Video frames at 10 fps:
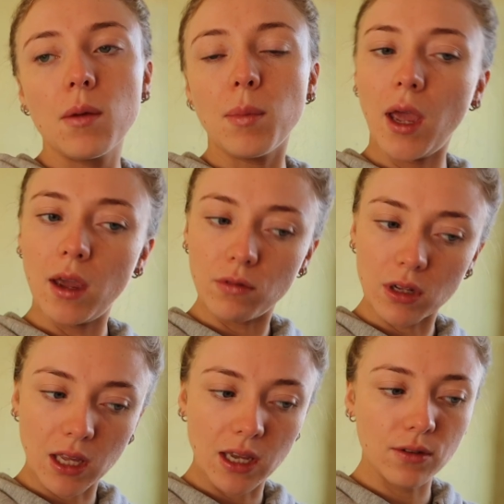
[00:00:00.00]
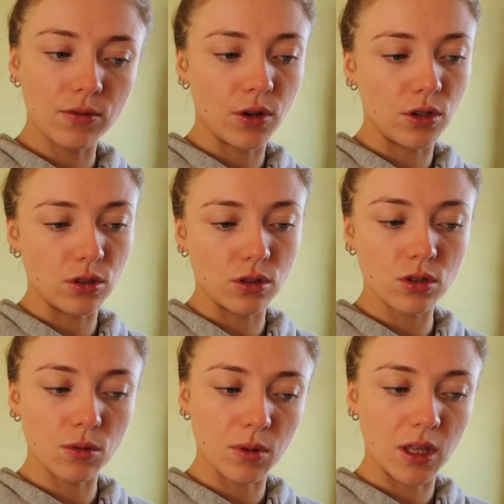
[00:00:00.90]
pain relief and
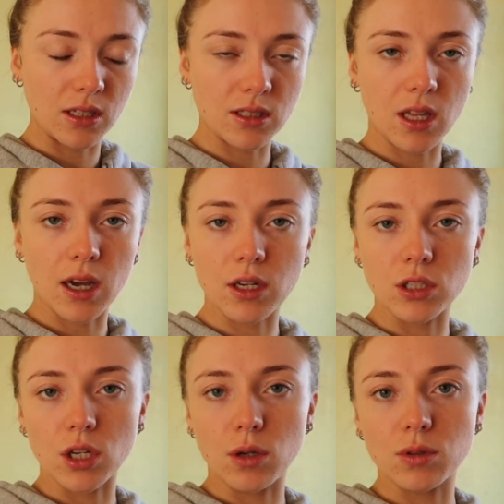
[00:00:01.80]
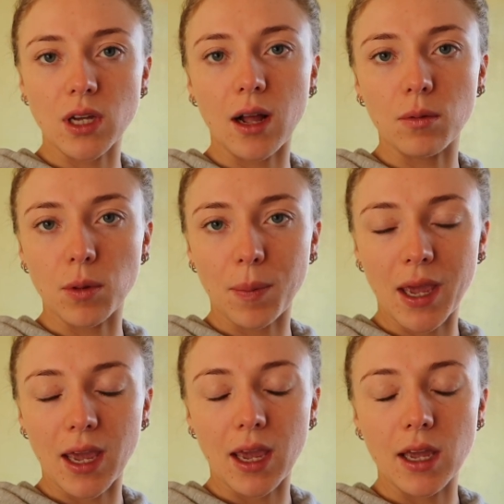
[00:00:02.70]
some things that I can do to help the
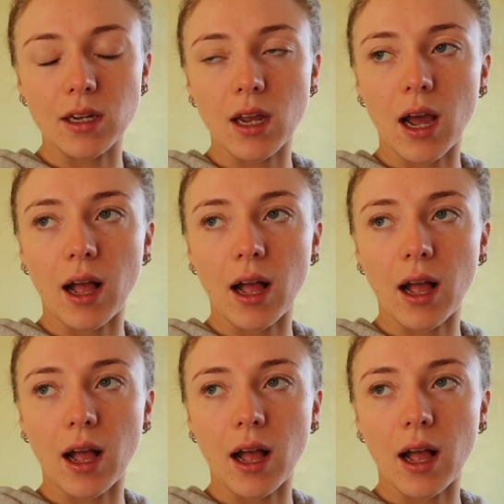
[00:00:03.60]
pain.